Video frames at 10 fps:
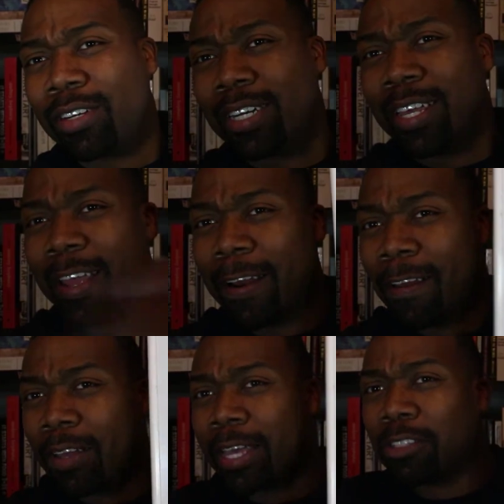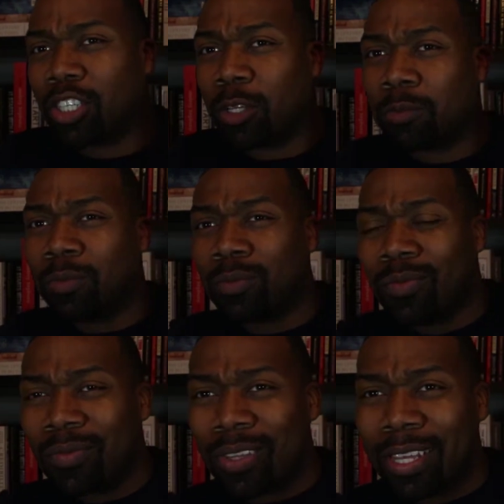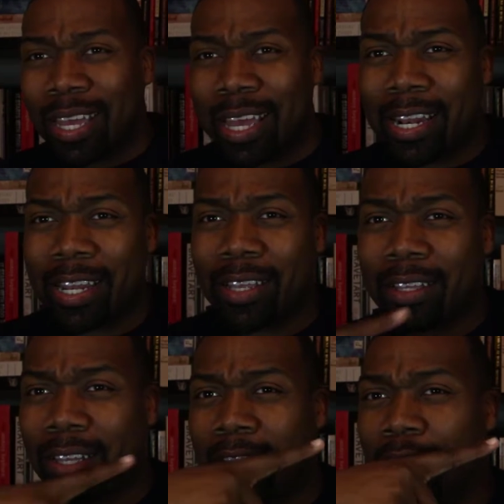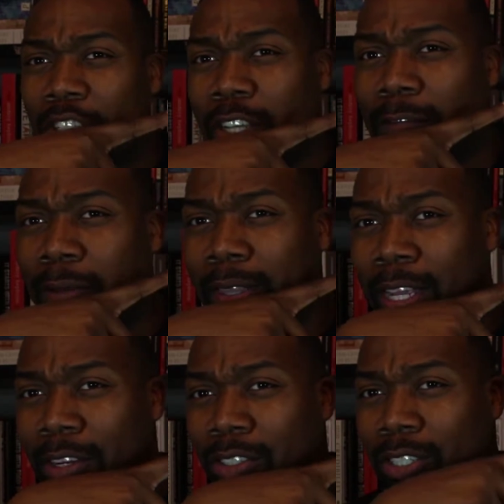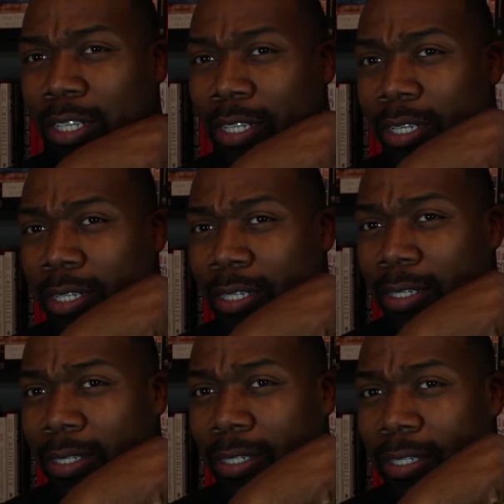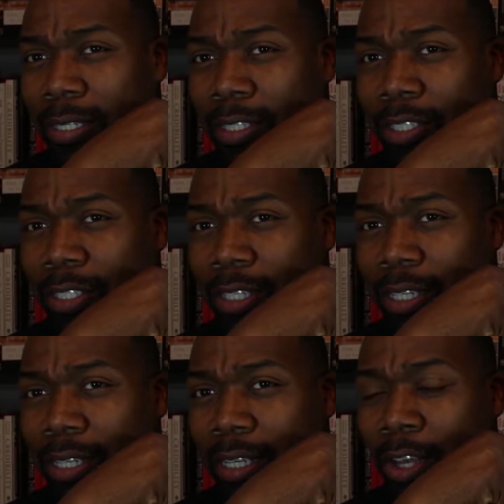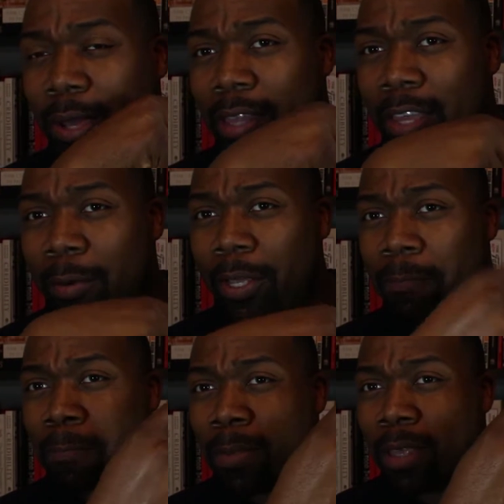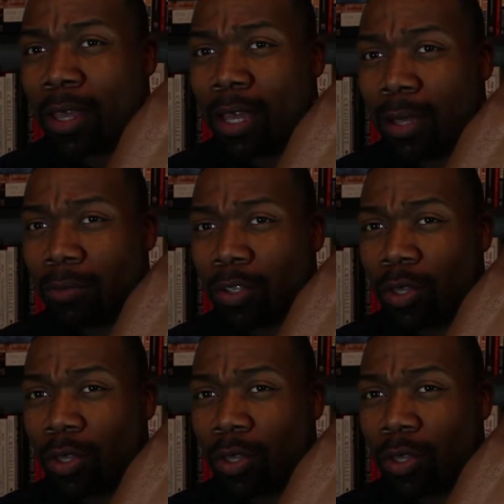right here. Okay, so in the Shift book, there's let's see. Okay, there we go. So